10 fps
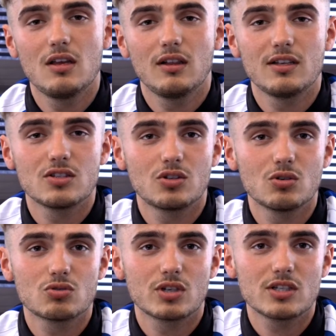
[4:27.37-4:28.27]
Laser
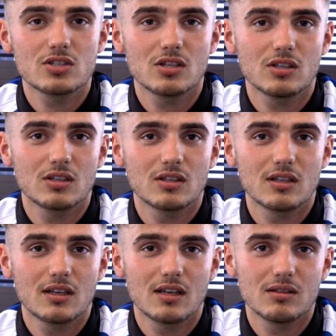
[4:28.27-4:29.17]
Tools Racing, and
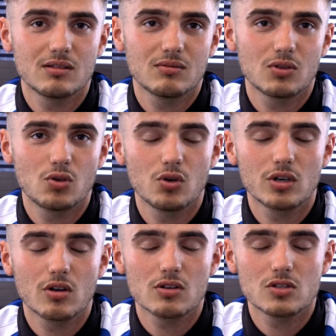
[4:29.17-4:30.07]
the touring
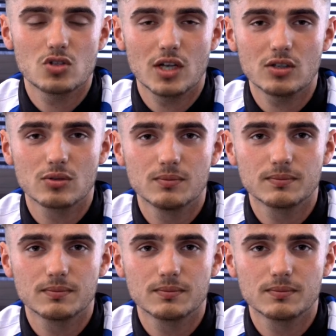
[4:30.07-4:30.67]
cars in general.